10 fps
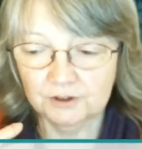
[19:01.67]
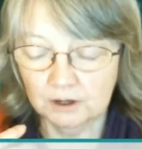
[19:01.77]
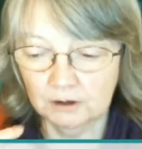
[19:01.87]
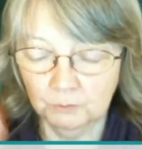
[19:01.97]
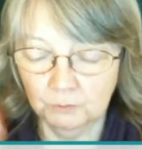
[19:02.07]

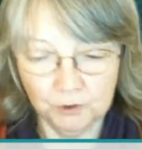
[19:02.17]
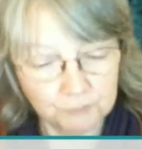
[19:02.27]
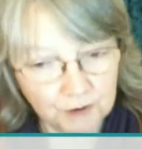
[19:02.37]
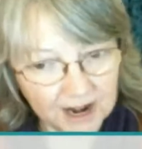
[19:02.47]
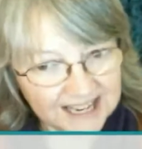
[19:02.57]
with
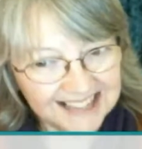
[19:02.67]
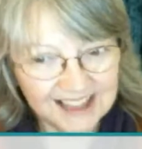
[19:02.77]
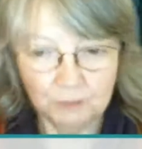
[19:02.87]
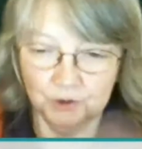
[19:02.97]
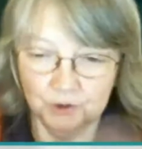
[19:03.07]
Reiki,
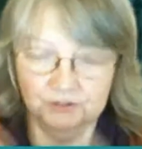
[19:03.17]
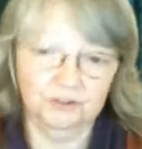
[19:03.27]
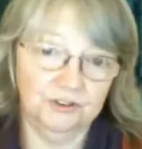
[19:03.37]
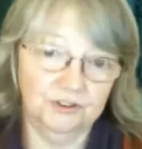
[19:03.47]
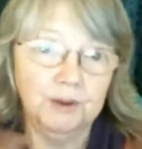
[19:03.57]
that
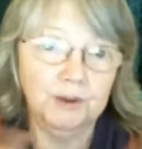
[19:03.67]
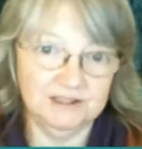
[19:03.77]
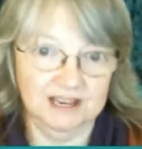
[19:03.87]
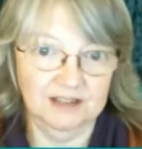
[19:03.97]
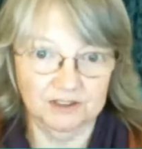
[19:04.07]
wasn't so easy
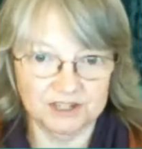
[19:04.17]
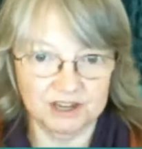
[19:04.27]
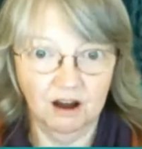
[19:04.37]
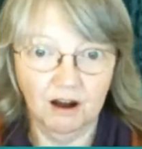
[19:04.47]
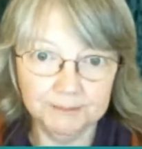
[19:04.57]
at the
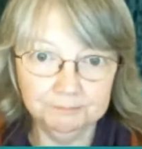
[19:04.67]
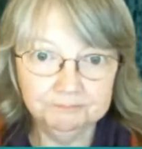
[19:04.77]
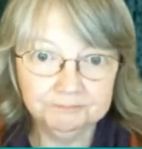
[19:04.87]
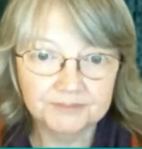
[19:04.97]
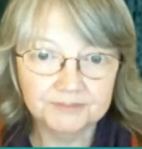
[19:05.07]
time.
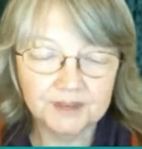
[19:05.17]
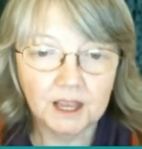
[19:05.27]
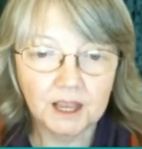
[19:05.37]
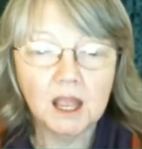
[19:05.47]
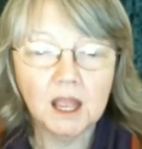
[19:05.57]

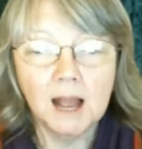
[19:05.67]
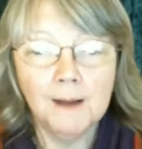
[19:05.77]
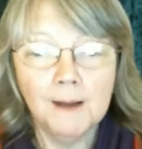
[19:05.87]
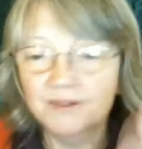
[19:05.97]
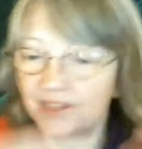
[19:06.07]

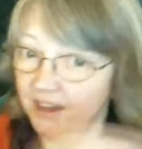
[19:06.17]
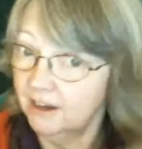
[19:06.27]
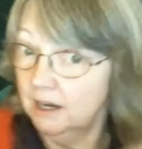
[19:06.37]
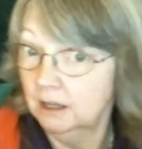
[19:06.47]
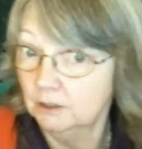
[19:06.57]
But then I
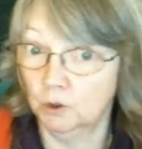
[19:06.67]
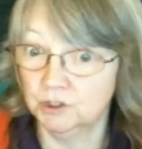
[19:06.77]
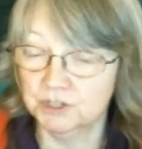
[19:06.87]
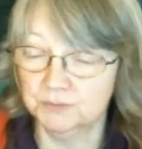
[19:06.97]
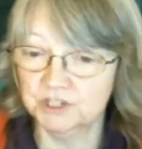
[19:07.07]
learned
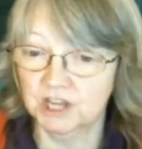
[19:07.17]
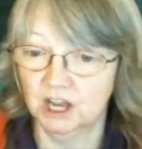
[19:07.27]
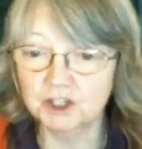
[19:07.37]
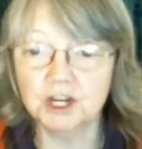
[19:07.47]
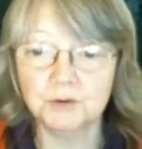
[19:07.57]
quantum
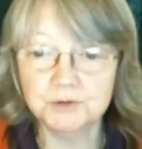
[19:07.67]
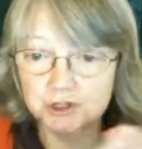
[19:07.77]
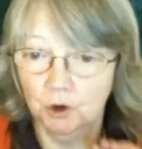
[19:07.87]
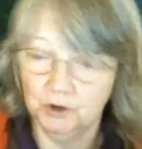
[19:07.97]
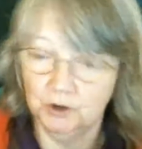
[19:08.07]
touch, and I was
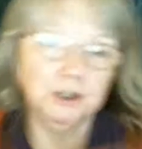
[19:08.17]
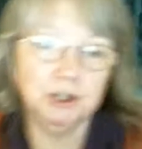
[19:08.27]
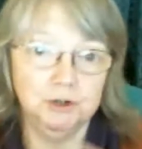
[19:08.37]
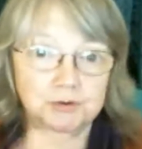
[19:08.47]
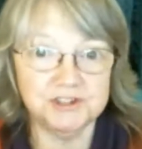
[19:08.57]
told I could
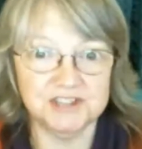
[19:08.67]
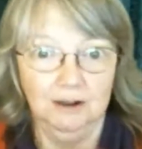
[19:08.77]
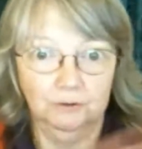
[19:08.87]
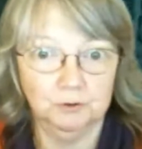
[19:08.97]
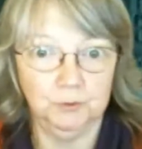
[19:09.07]
use sound
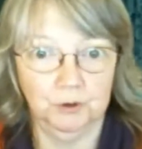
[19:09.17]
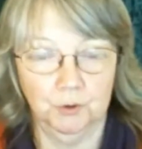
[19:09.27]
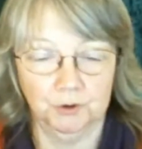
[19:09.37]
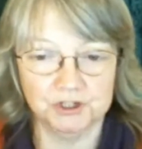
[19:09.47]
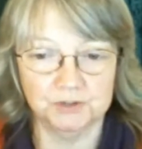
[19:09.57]
with
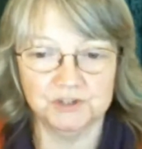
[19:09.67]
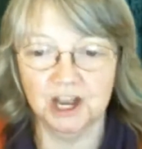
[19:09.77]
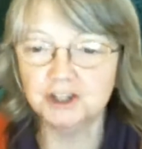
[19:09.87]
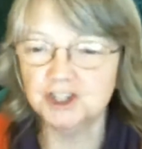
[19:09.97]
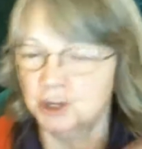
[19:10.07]
quantum touch, and
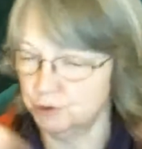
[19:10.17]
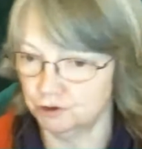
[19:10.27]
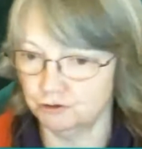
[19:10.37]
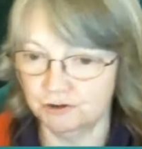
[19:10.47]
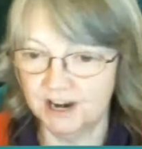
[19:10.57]
it was
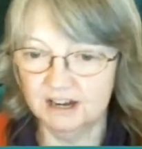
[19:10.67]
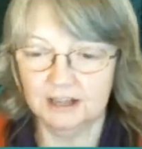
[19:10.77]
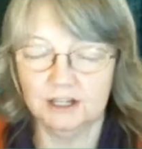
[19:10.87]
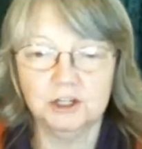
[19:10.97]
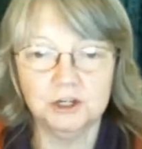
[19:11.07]
great. I can
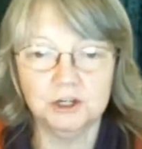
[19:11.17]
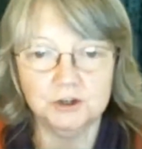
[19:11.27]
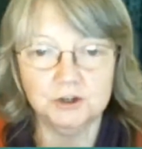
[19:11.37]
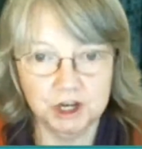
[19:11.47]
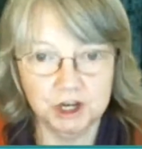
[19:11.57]
use the
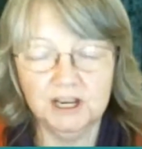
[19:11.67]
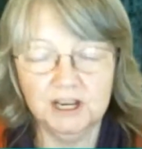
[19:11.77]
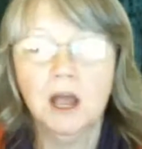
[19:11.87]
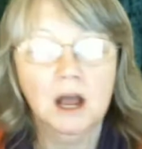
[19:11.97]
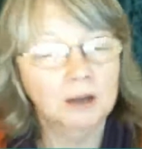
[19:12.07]
toning. I'm
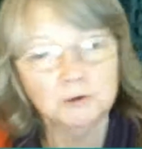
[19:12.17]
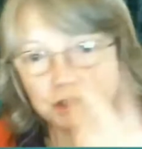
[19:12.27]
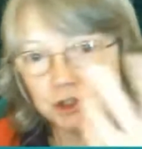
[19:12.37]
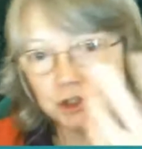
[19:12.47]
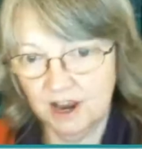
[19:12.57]
not sure I
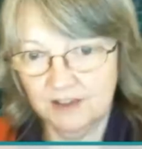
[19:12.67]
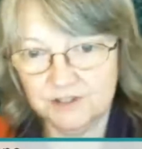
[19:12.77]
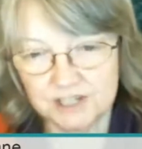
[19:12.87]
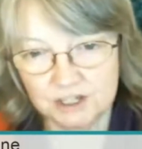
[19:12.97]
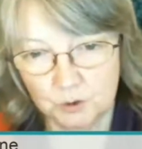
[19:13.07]
ever did
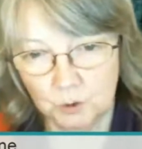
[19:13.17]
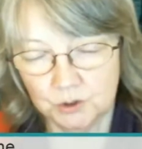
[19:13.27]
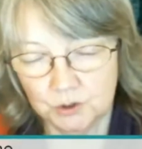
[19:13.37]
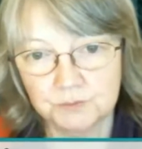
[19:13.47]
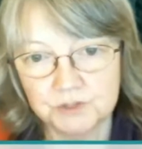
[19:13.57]
quantum
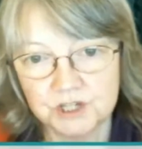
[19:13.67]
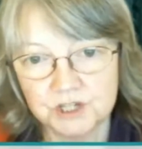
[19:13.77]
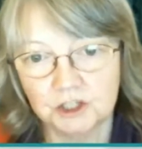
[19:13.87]
touch.